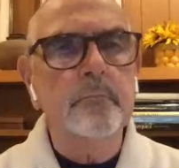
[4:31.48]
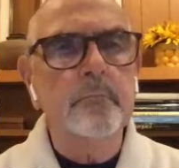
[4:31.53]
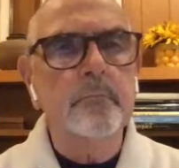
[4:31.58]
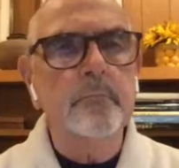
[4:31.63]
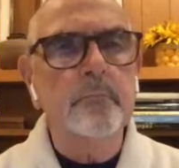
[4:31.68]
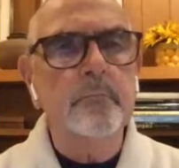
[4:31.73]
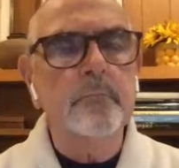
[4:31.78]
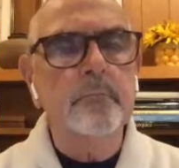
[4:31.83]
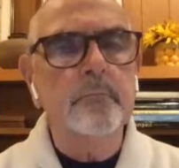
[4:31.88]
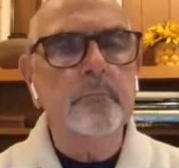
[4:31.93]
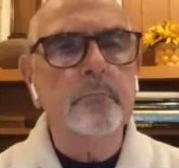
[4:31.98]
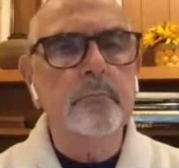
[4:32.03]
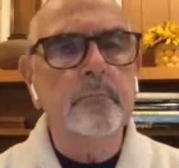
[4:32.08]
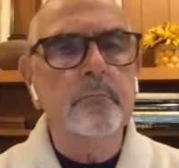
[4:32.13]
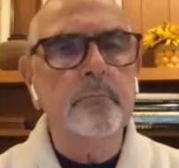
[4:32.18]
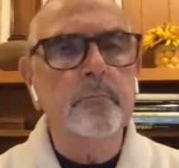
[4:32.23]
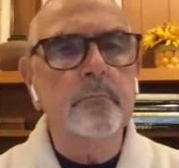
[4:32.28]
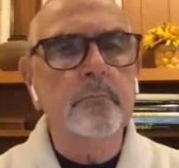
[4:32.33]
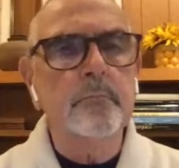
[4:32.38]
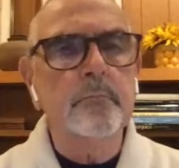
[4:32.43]

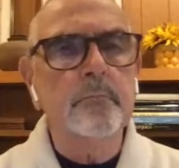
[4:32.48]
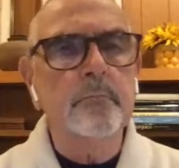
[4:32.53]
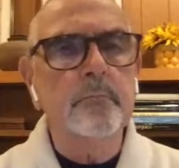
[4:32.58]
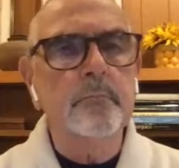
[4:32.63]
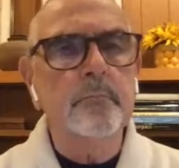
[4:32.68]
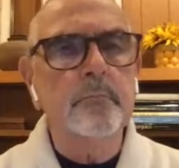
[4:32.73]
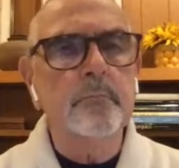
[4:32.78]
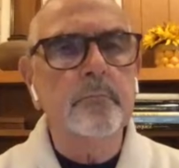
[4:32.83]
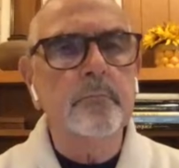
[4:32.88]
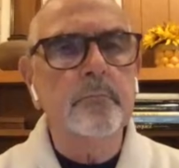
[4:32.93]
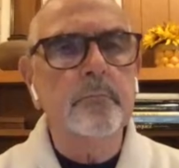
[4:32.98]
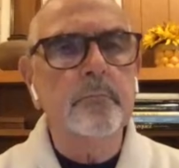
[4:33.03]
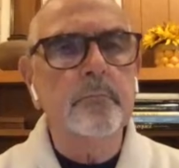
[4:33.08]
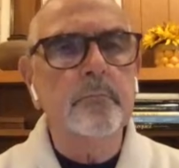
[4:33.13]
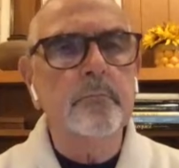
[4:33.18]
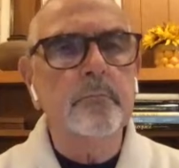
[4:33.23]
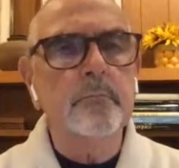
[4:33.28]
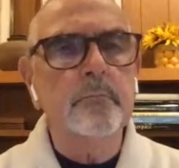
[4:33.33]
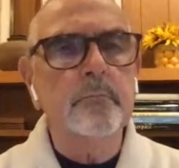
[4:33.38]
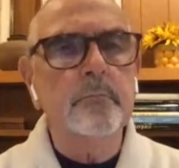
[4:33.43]

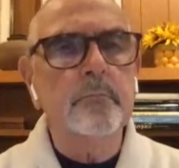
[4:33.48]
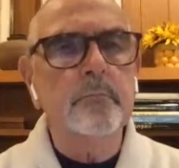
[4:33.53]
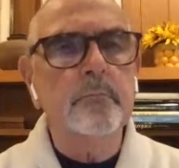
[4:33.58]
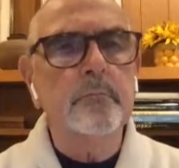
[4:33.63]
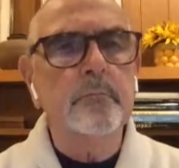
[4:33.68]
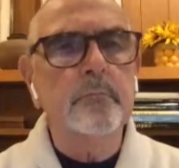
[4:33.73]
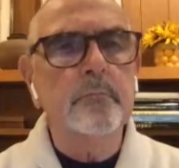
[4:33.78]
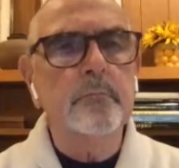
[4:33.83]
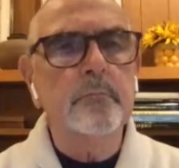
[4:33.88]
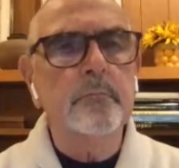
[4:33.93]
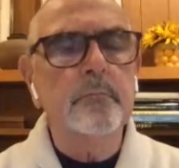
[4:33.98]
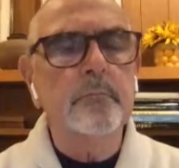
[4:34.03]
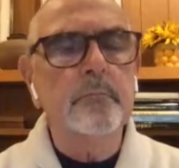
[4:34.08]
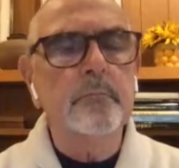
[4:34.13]
This person isn't speaking.